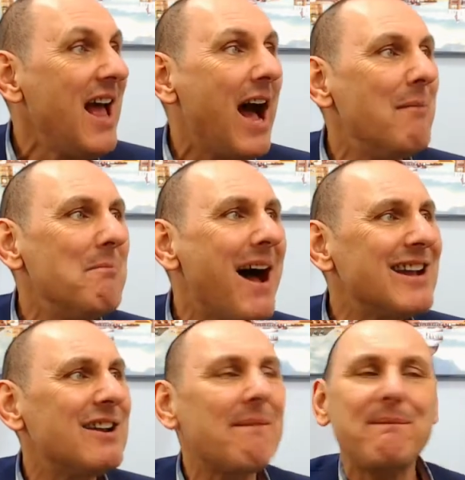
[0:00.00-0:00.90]
A
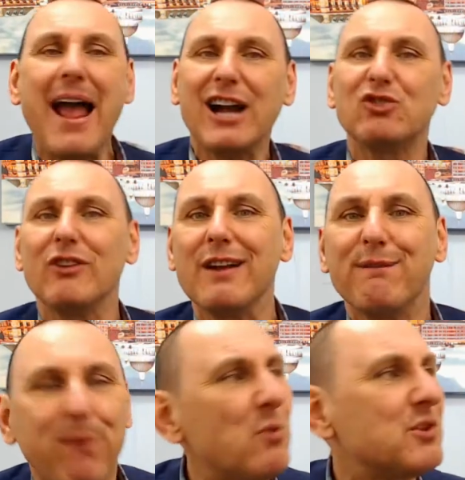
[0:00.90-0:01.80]
manufacturing
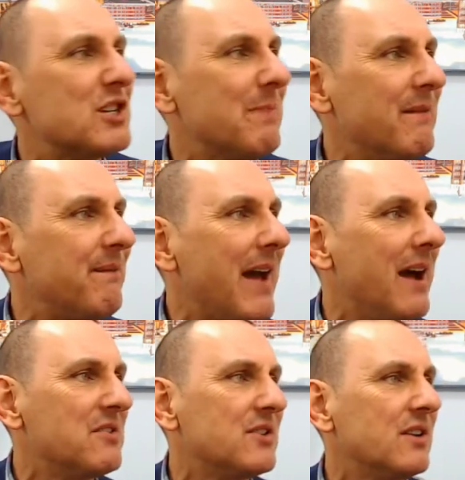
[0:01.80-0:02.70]
fault has been
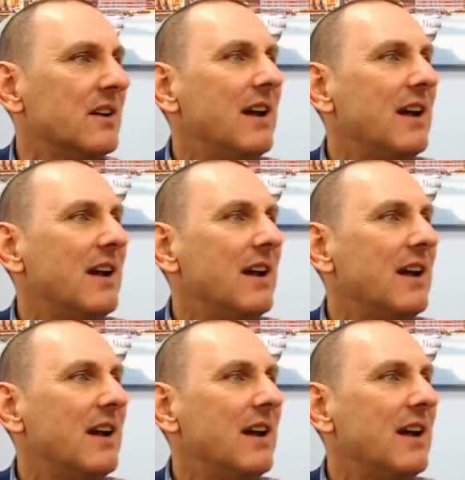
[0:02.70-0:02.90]
found,